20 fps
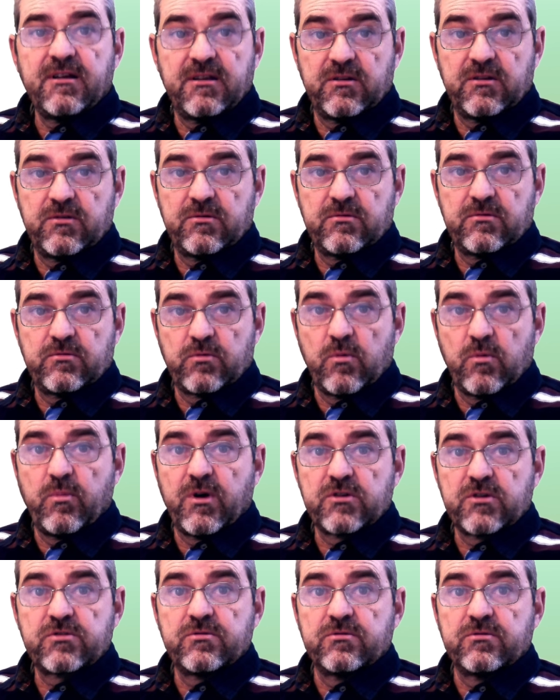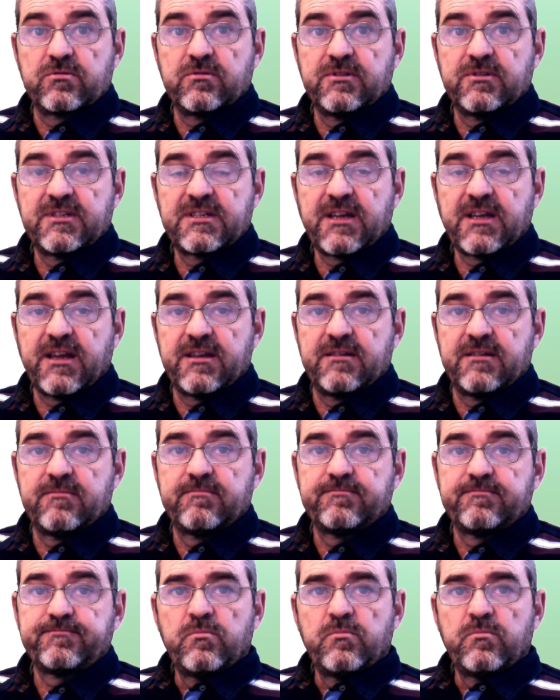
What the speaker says: in robust control design,